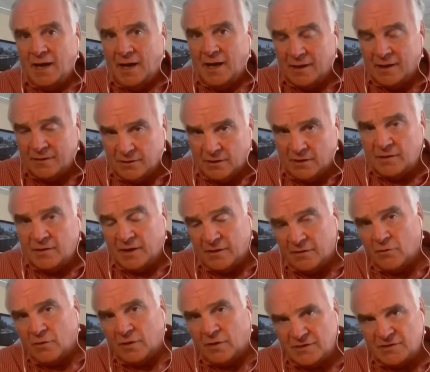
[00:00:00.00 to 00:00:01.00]

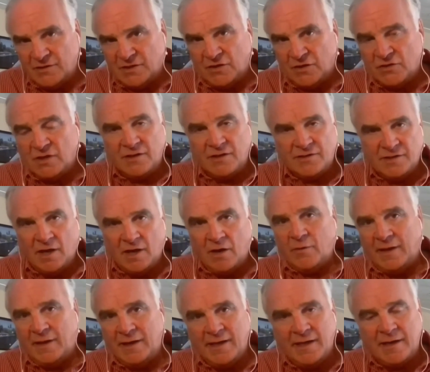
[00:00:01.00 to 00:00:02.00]
another organization I saw
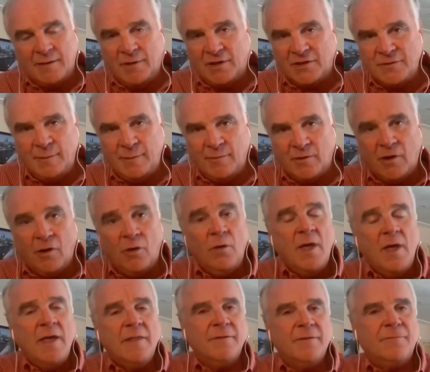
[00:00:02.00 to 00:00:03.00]
where they let a bunch of people go,
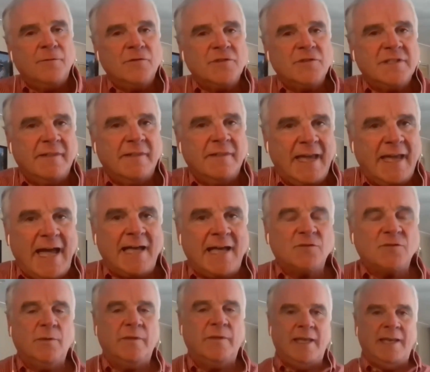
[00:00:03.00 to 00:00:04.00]
the first thing they
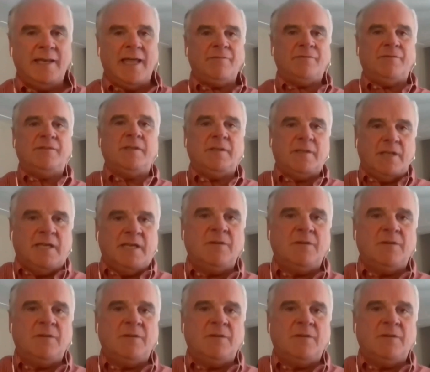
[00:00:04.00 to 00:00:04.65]
asked when they left,